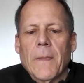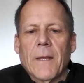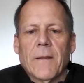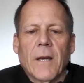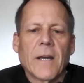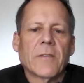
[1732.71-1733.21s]

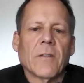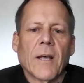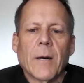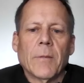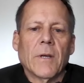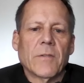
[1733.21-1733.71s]
And the ICE
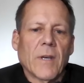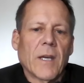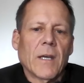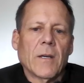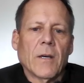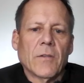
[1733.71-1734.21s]
Lab is
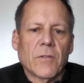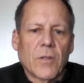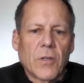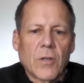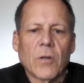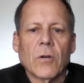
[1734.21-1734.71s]
a
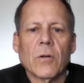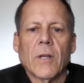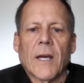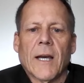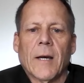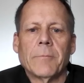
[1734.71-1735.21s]
secure
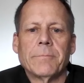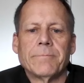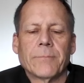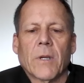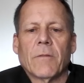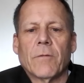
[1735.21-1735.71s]
lab
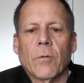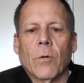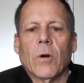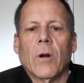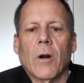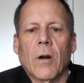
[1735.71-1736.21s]

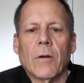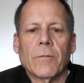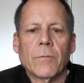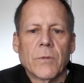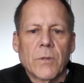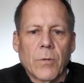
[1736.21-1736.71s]
for
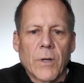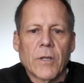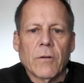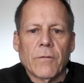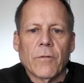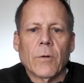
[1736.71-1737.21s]
our
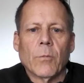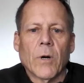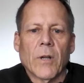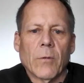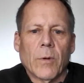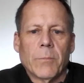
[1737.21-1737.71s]
critical
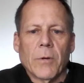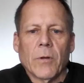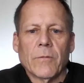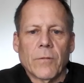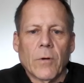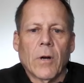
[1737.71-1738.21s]
firmware that we
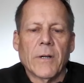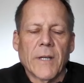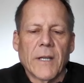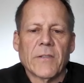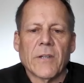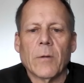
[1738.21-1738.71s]
build for our
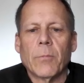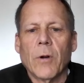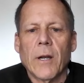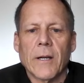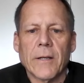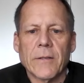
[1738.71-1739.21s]
data center
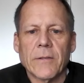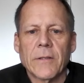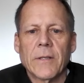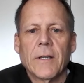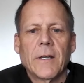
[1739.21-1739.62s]
products.